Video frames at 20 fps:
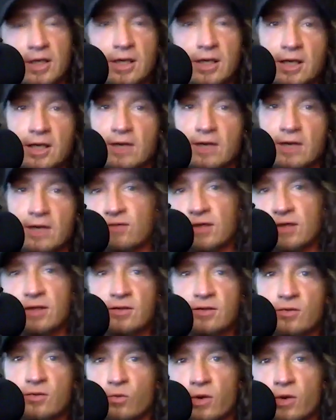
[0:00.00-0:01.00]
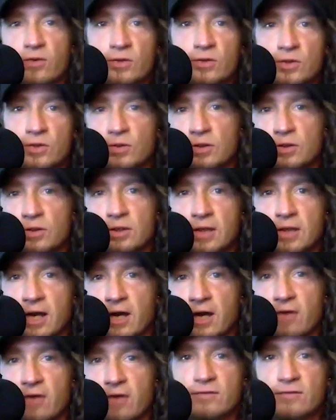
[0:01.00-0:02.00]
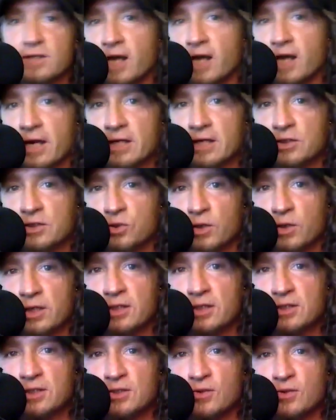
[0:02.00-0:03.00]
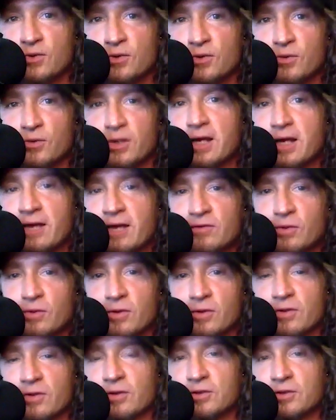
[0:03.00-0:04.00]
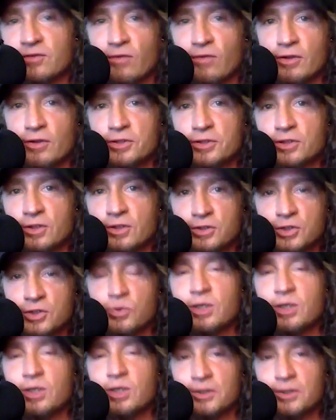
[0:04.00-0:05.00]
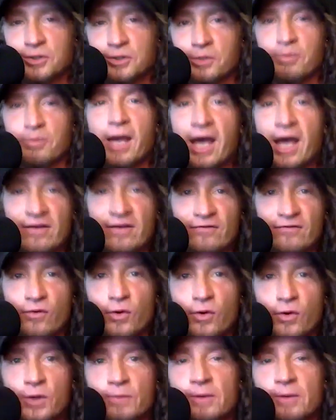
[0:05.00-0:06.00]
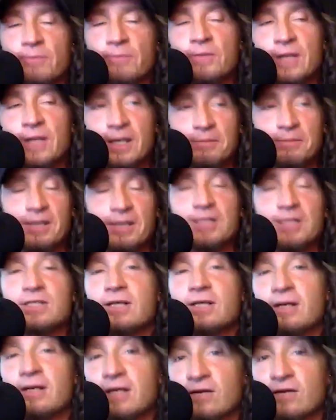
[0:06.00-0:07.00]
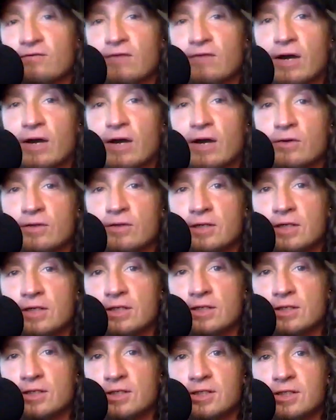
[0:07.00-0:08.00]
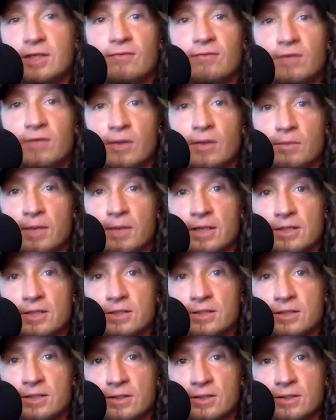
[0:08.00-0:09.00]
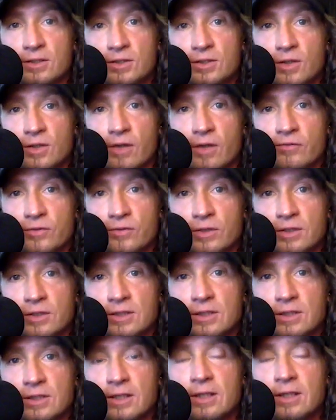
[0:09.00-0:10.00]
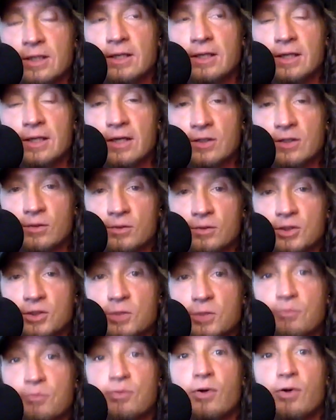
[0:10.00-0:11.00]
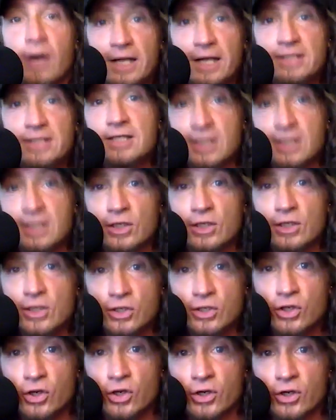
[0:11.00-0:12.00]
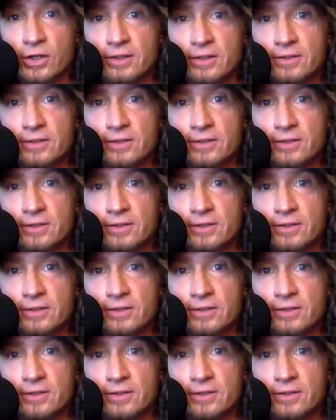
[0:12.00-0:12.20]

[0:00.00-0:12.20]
iffy whether you can have diet drinks or what have you, whether those false, those sweeteners are bad for you. But my son had found these stevia-based soft drinks, and they're surprisingly good.